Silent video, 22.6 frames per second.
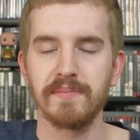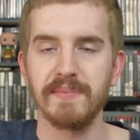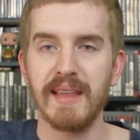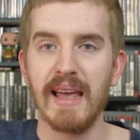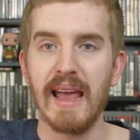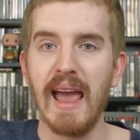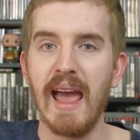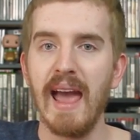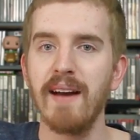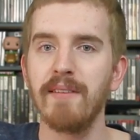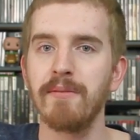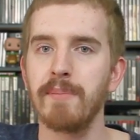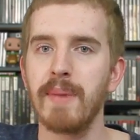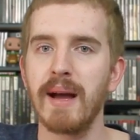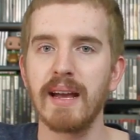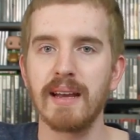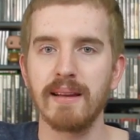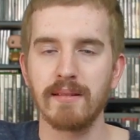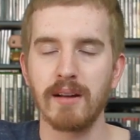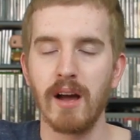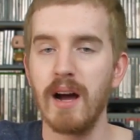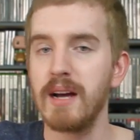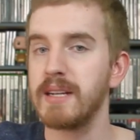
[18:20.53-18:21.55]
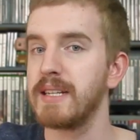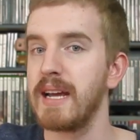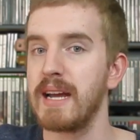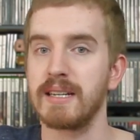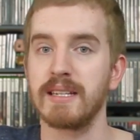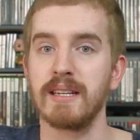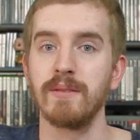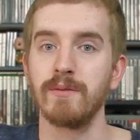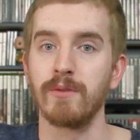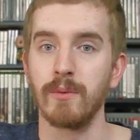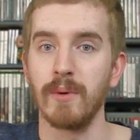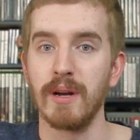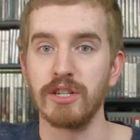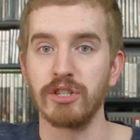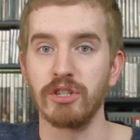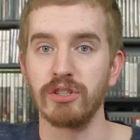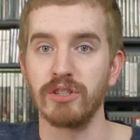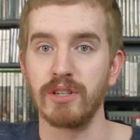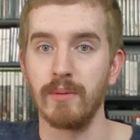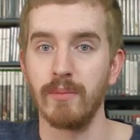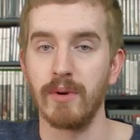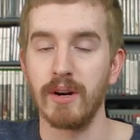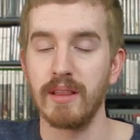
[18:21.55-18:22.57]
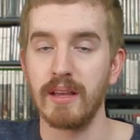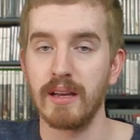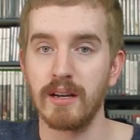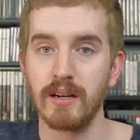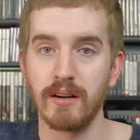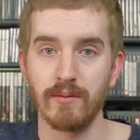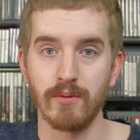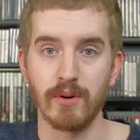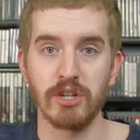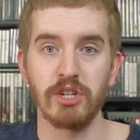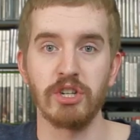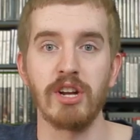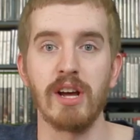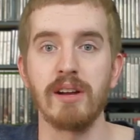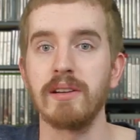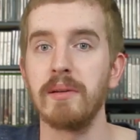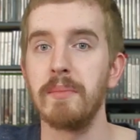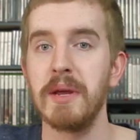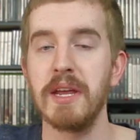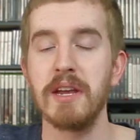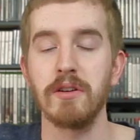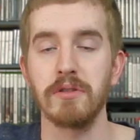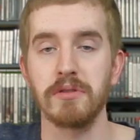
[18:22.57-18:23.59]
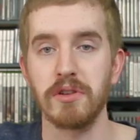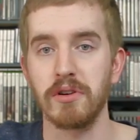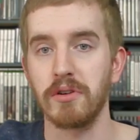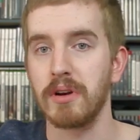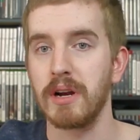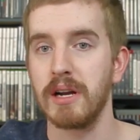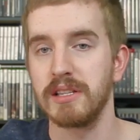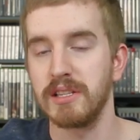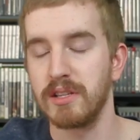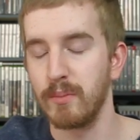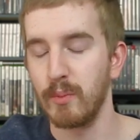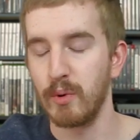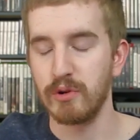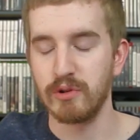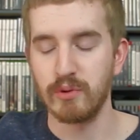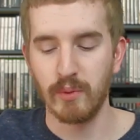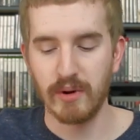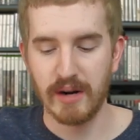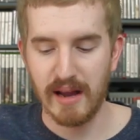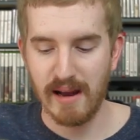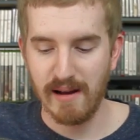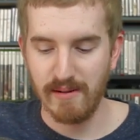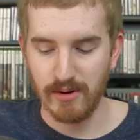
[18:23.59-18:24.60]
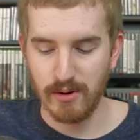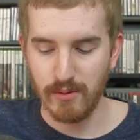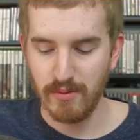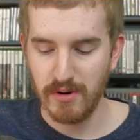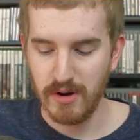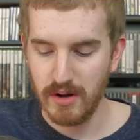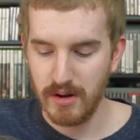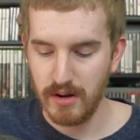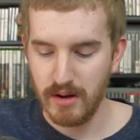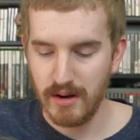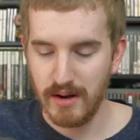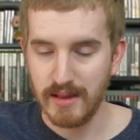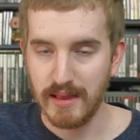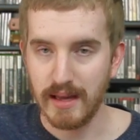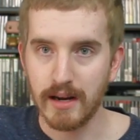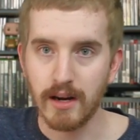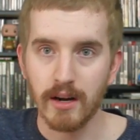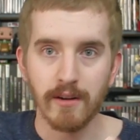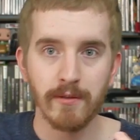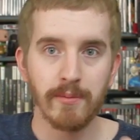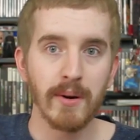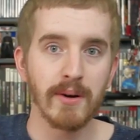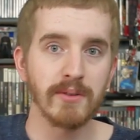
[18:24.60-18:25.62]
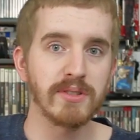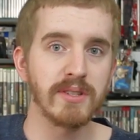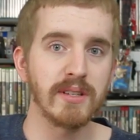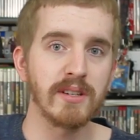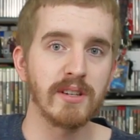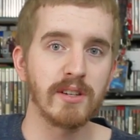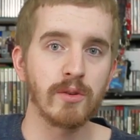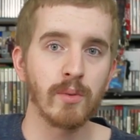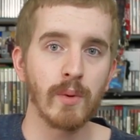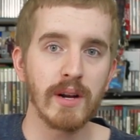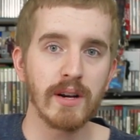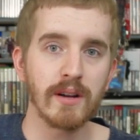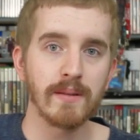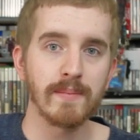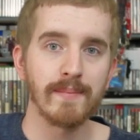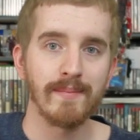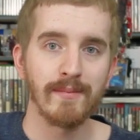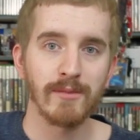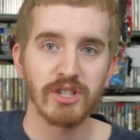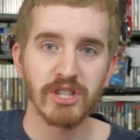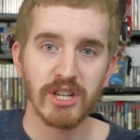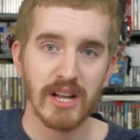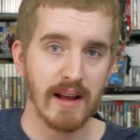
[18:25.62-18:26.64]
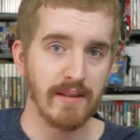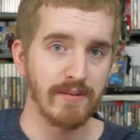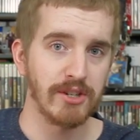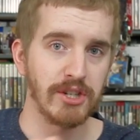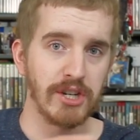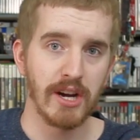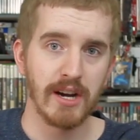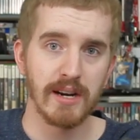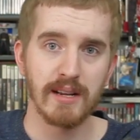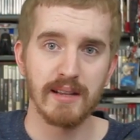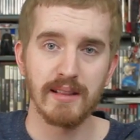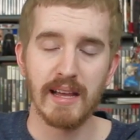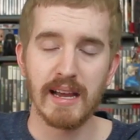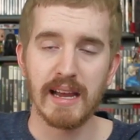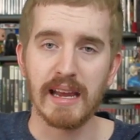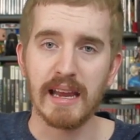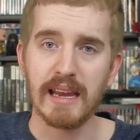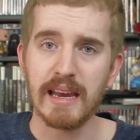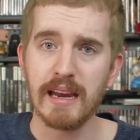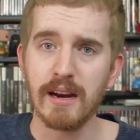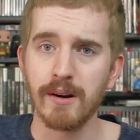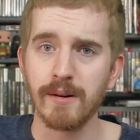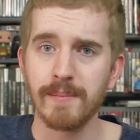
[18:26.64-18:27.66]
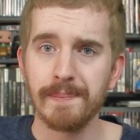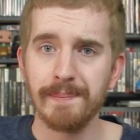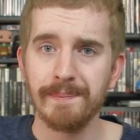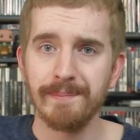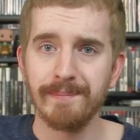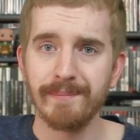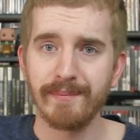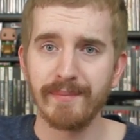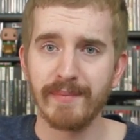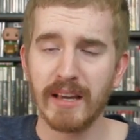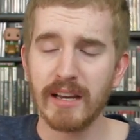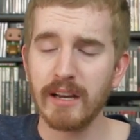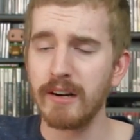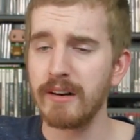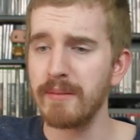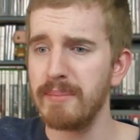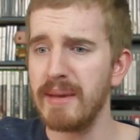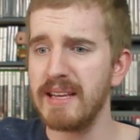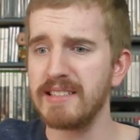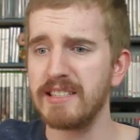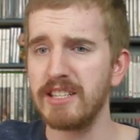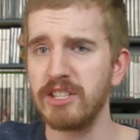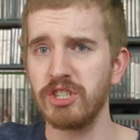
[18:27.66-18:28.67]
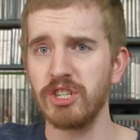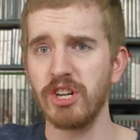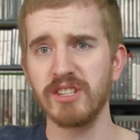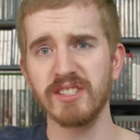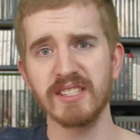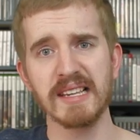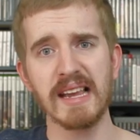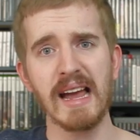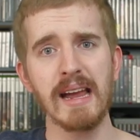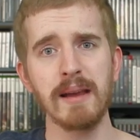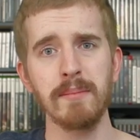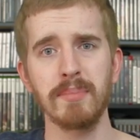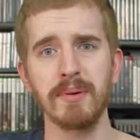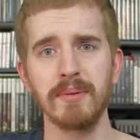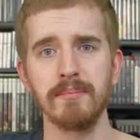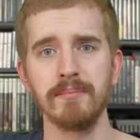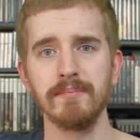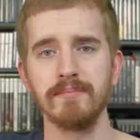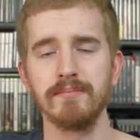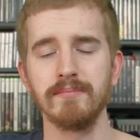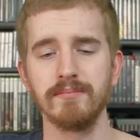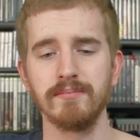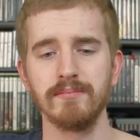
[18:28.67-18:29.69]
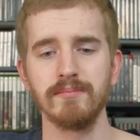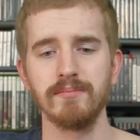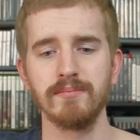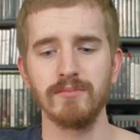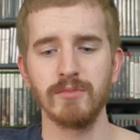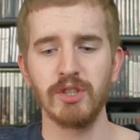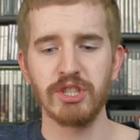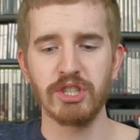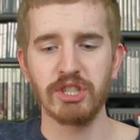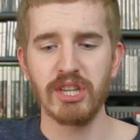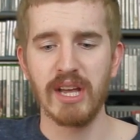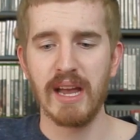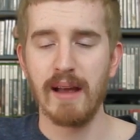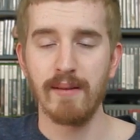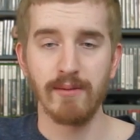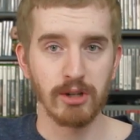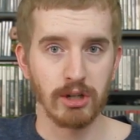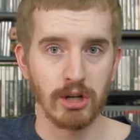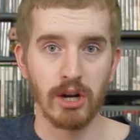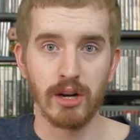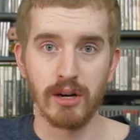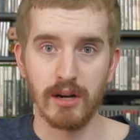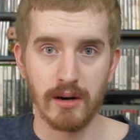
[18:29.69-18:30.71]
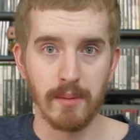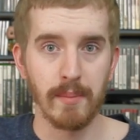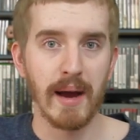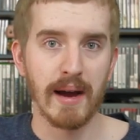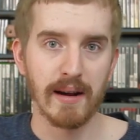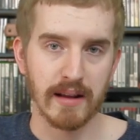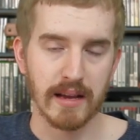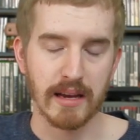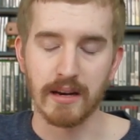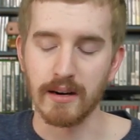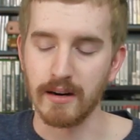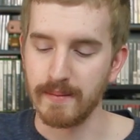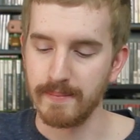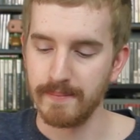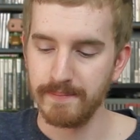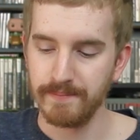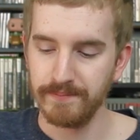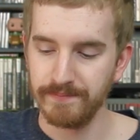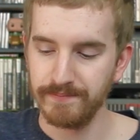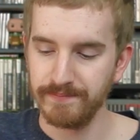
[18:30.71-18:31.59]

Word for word: They have my contact information somewhere. They could have reached out to me or their customers or what have you. They could have posted to Twitter, which they haven't done in like a year. They could have messaged on Skype, which they haven't done in about a year.